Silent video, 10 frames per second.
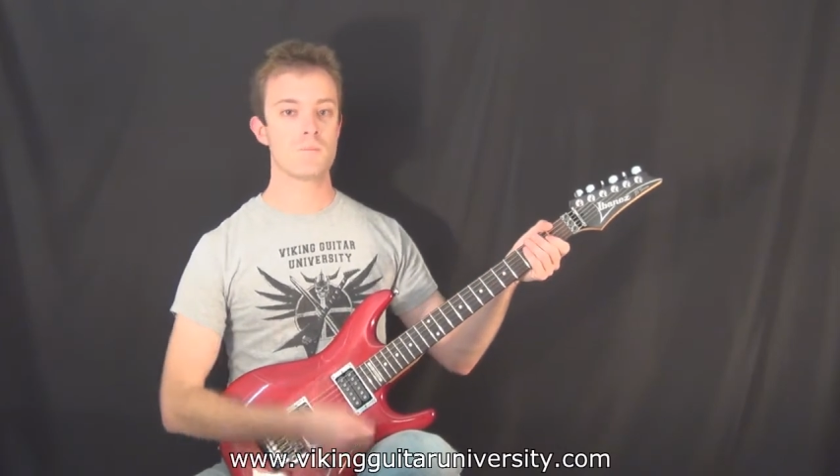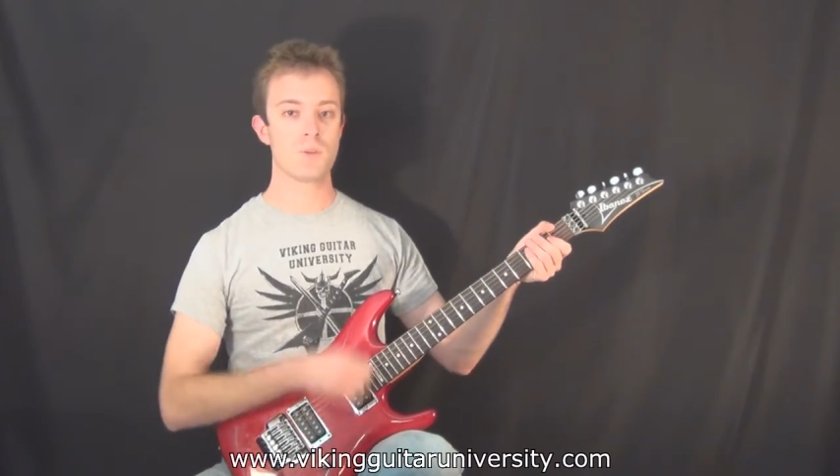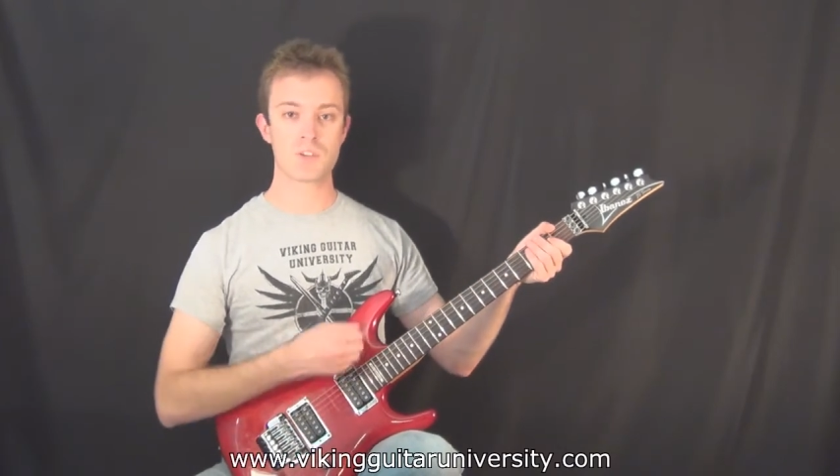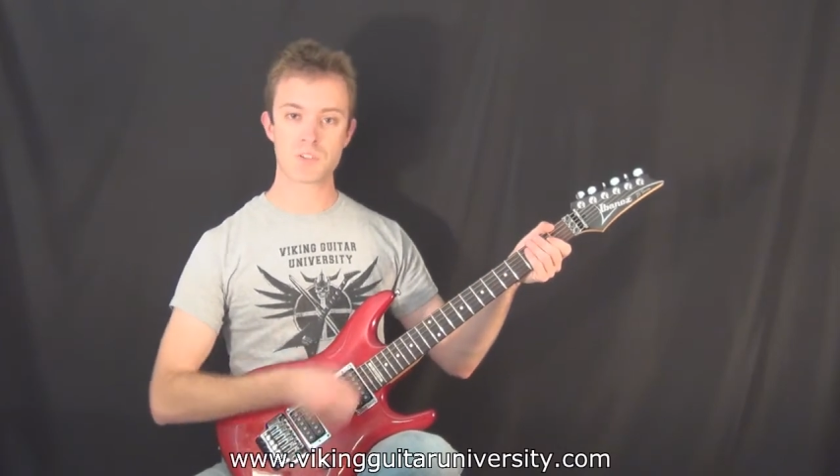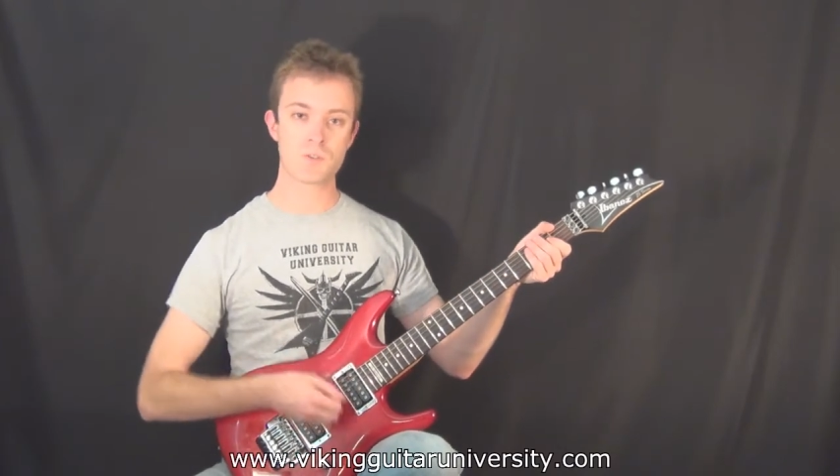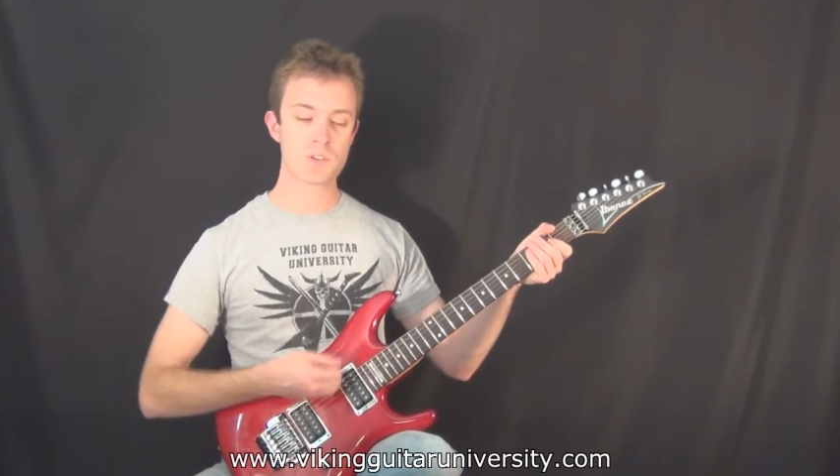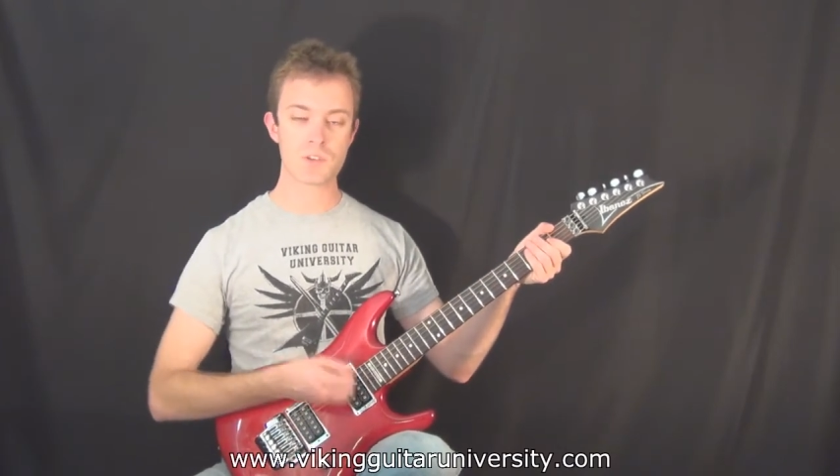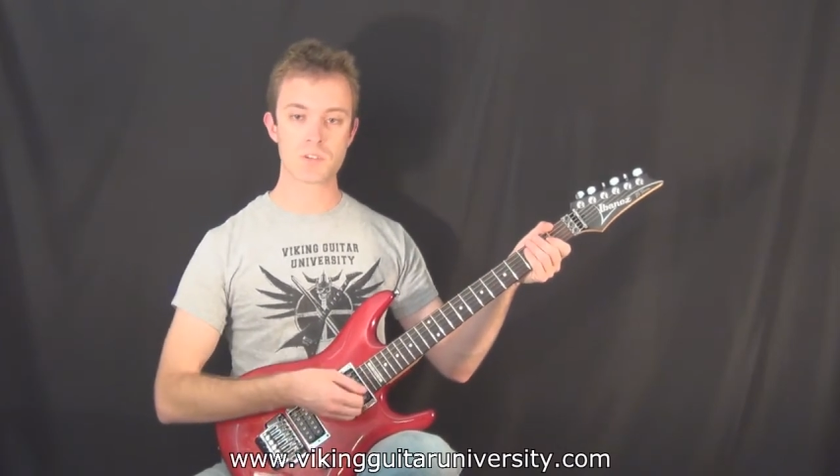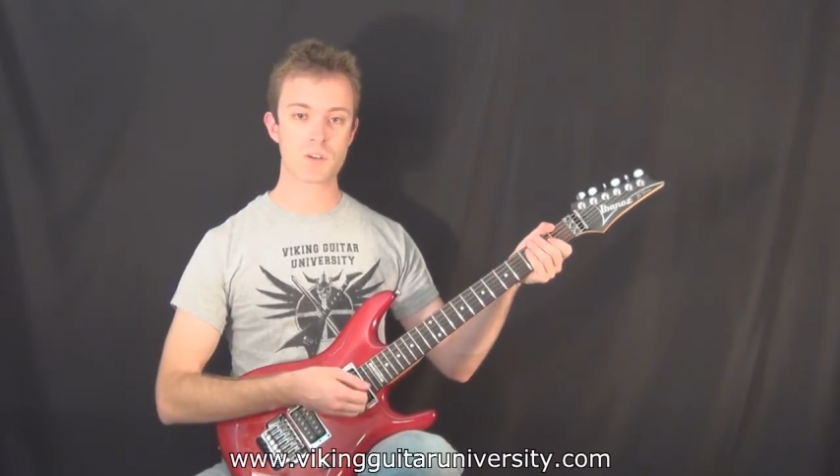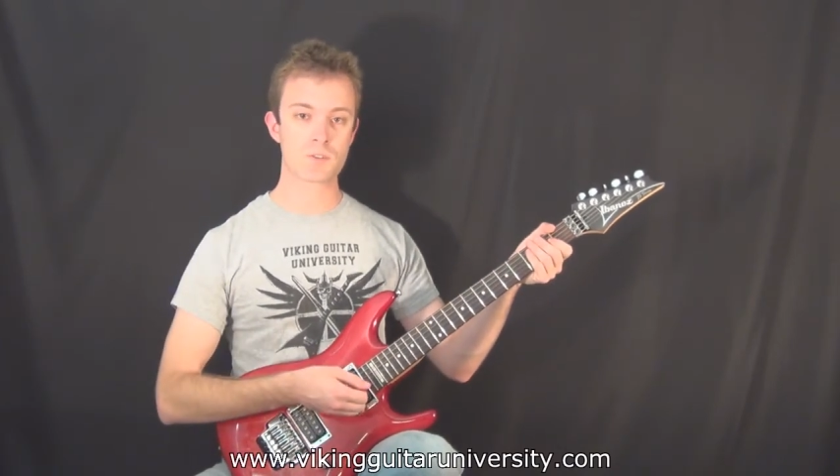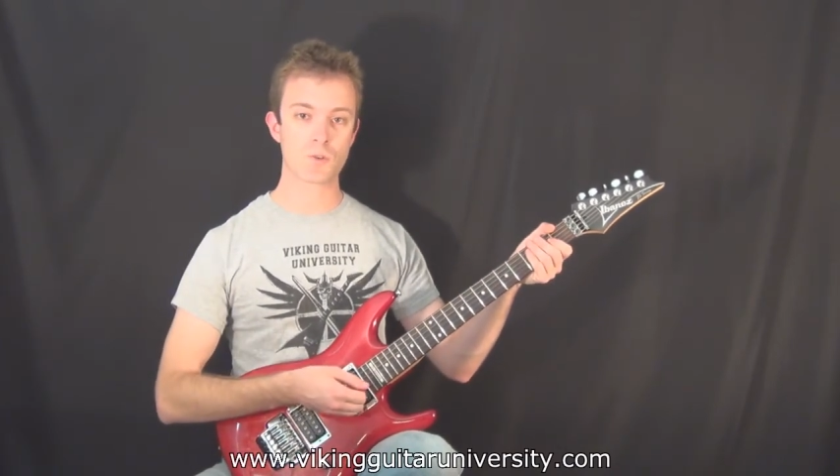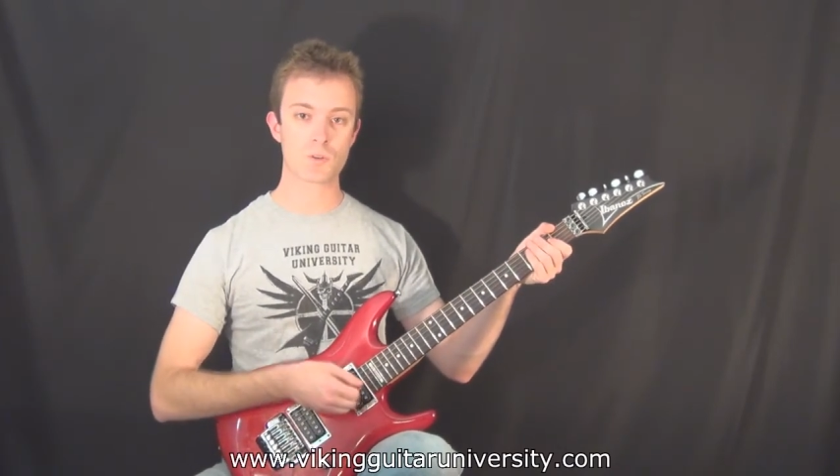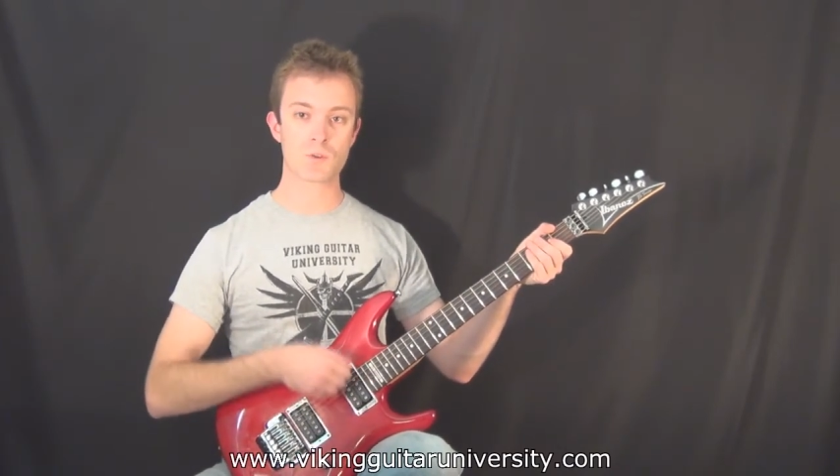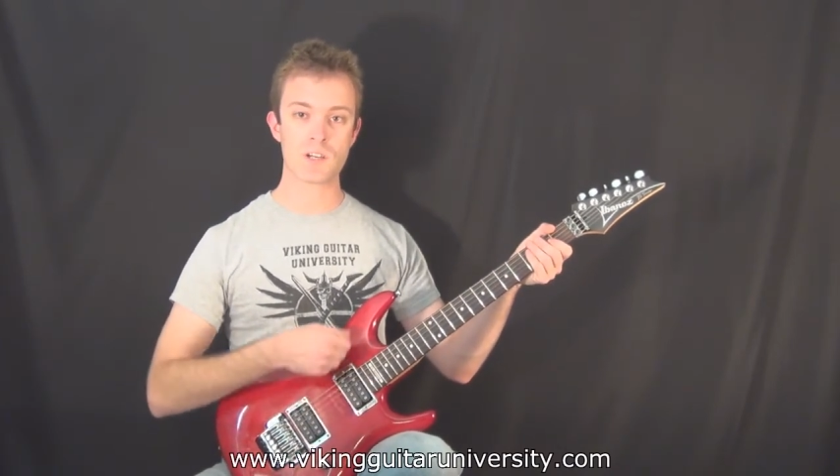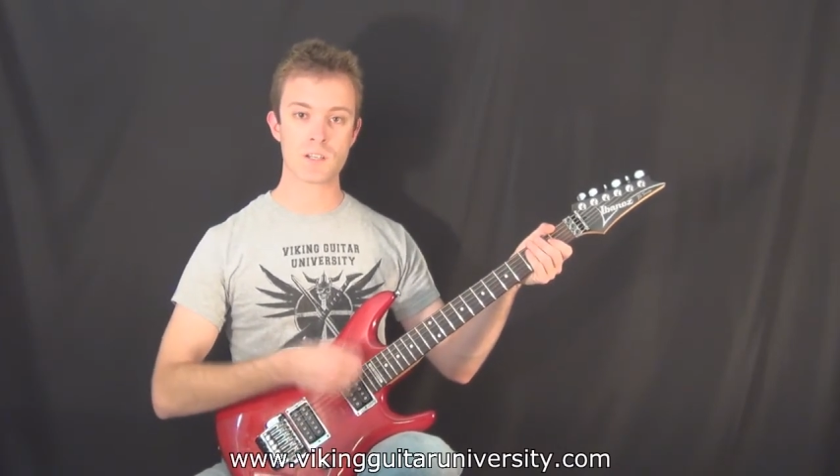But as soon as you start
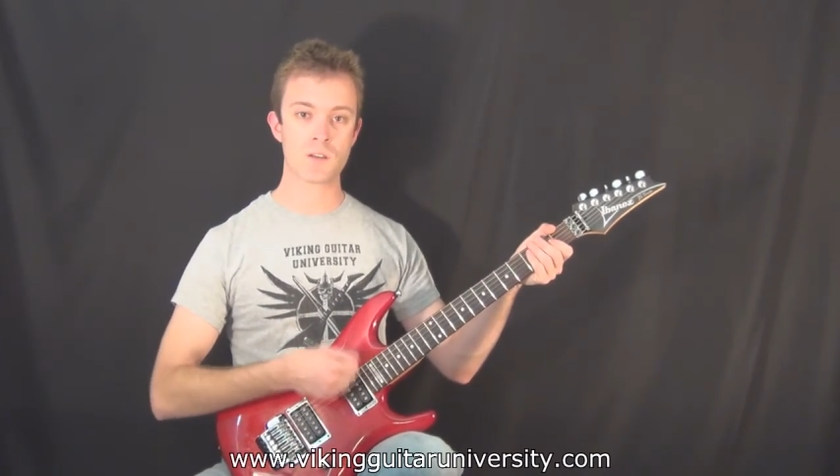incorporating